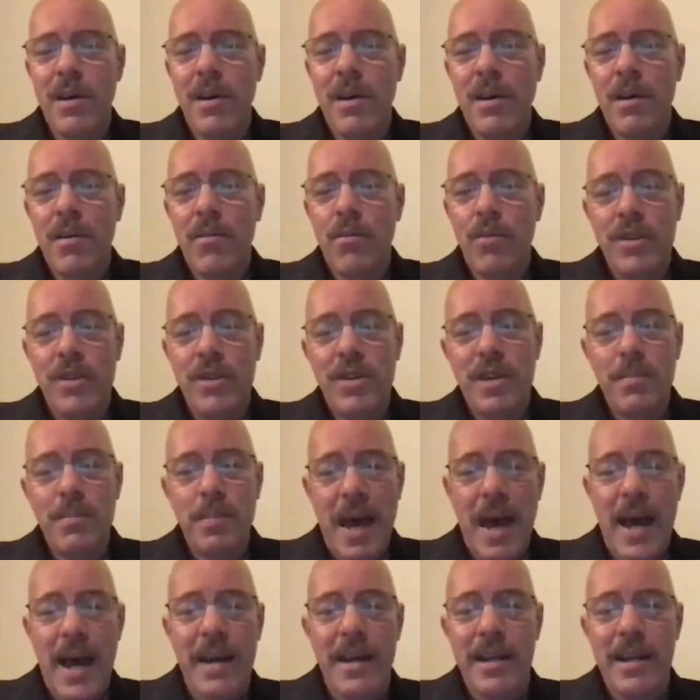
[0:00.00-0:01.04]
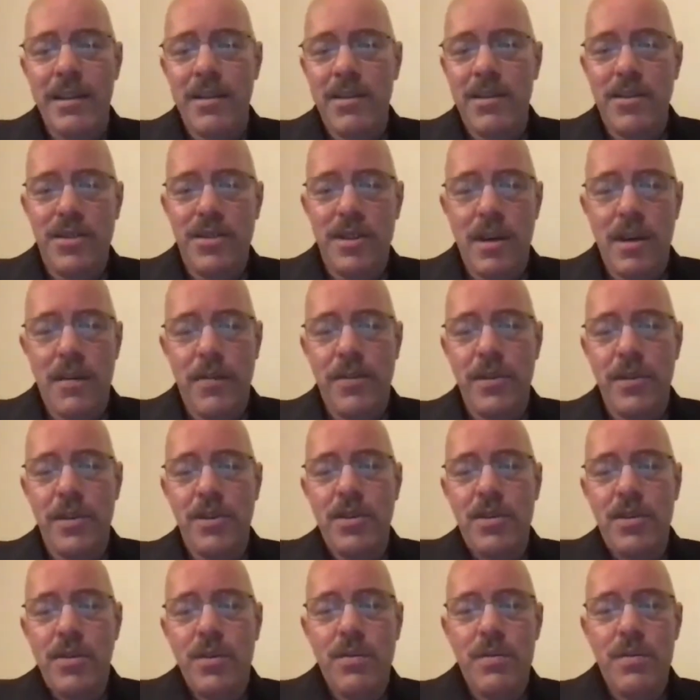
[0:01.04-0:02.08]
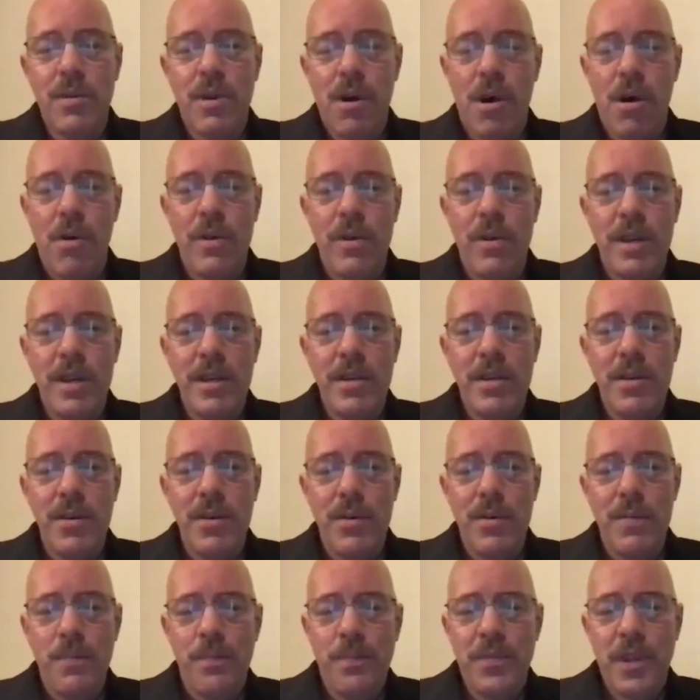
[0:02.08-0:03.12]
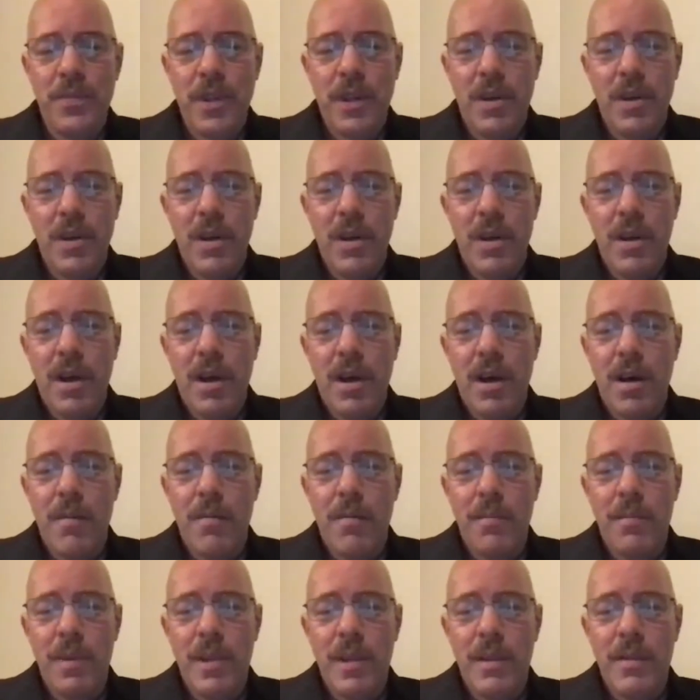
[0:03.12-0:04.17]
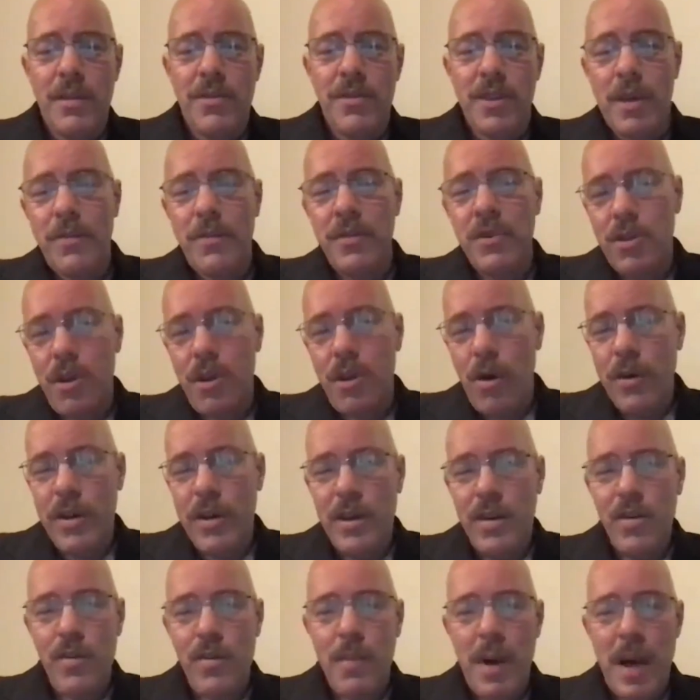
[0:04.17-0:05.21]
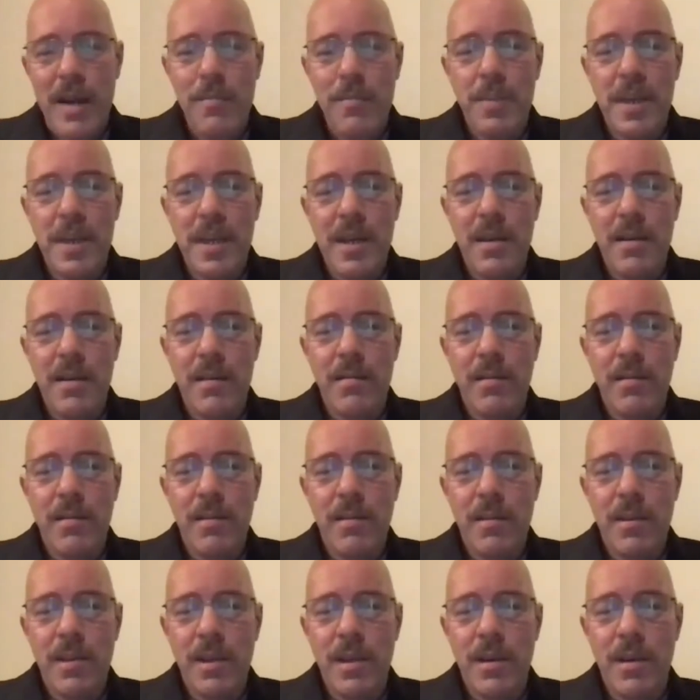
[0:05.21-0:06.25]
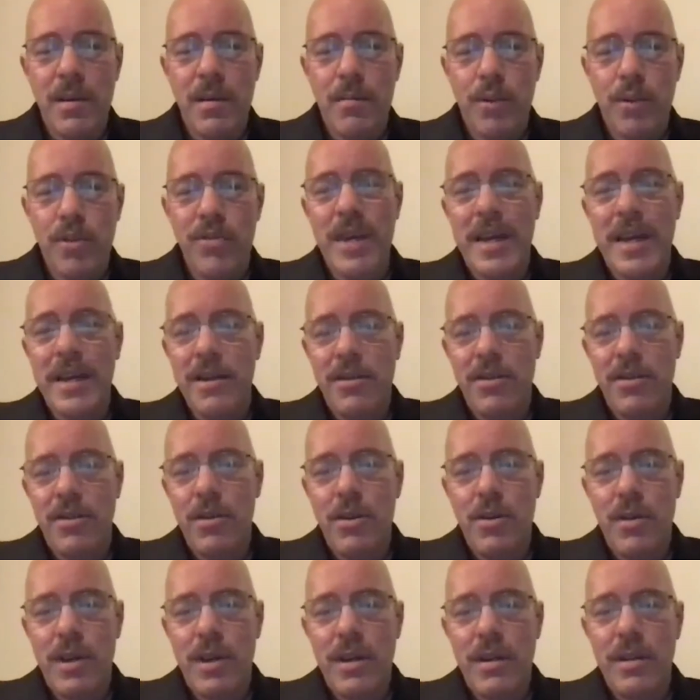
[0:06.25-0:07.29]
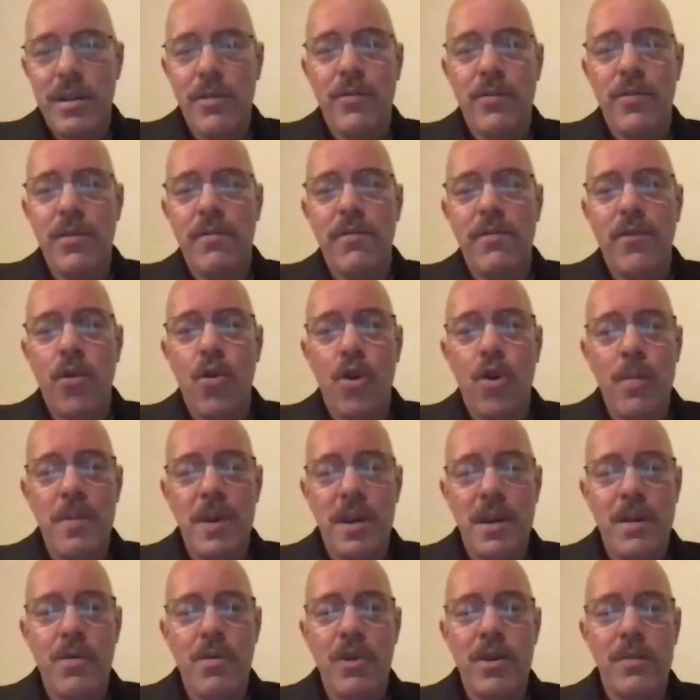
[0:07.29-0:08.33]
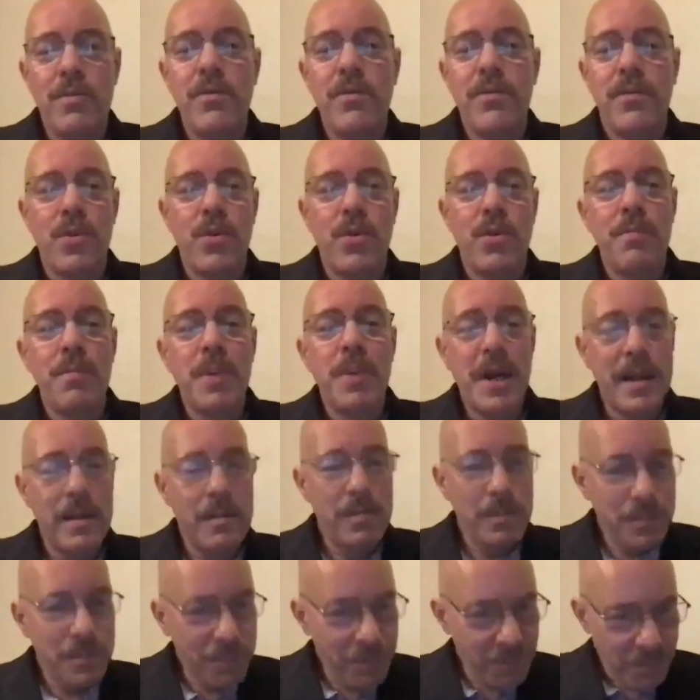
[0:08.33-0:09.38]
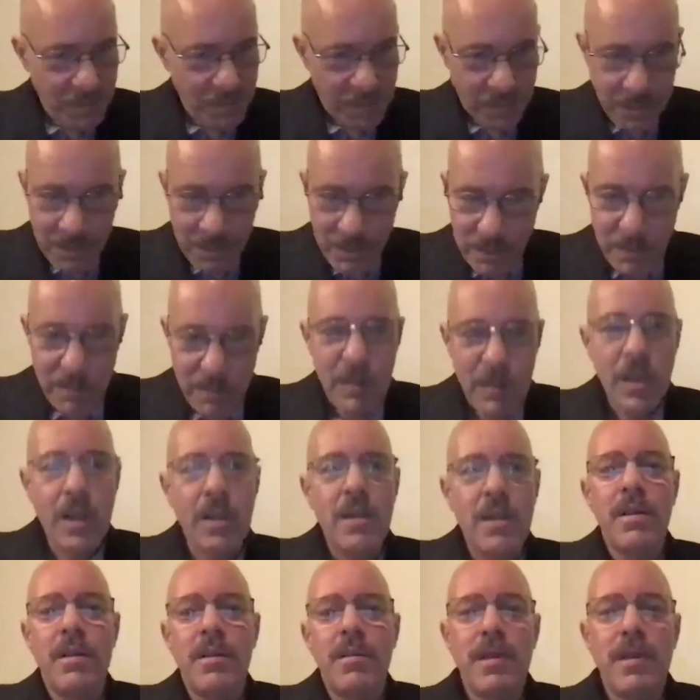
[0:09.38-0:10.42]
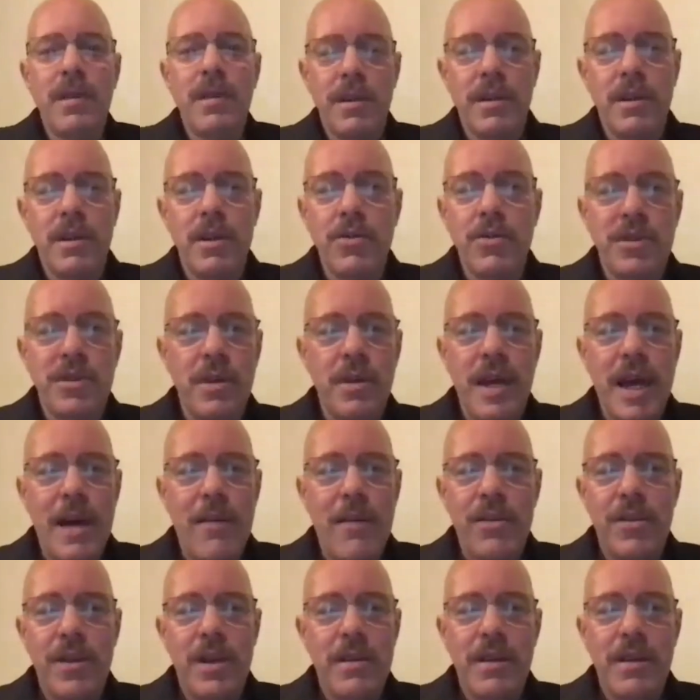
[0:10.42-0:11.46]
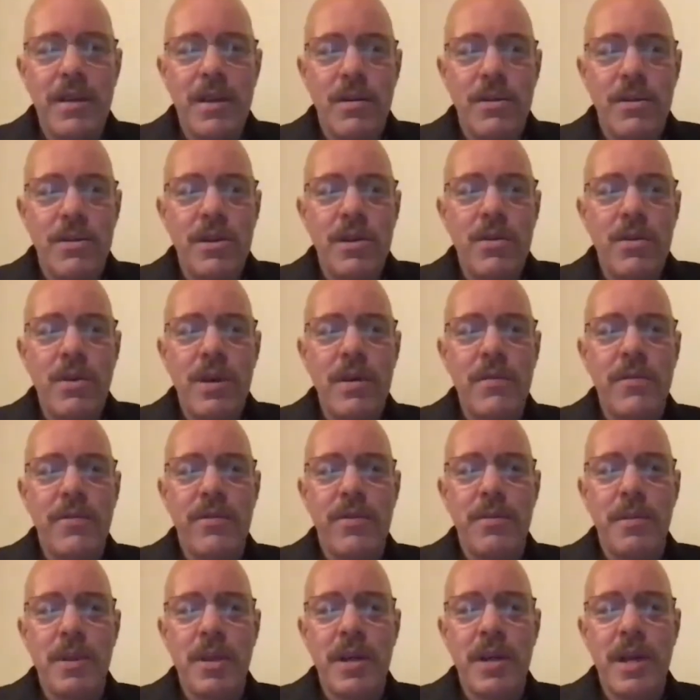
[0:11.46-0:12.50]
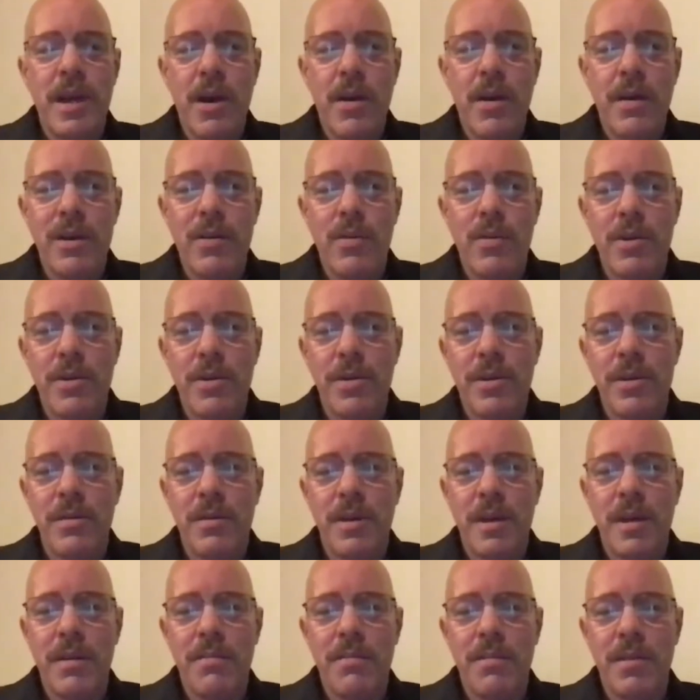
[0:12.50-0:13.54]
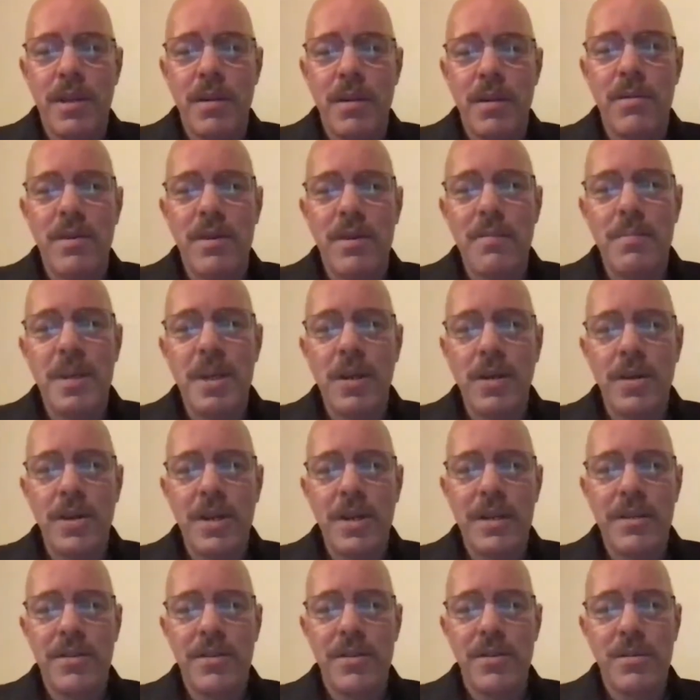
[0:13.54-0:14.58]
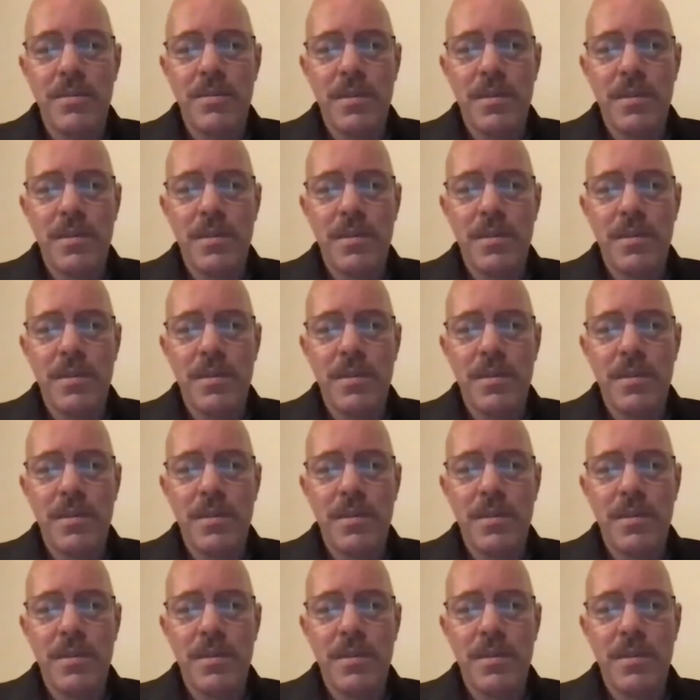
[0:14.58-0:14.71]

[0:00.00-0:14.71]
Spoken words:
reaching back into stuff that you already knew. And the stuff that you already knew might be, presented to you in a different form than it was before, but you still have a degree of familiarity with it, and the ability to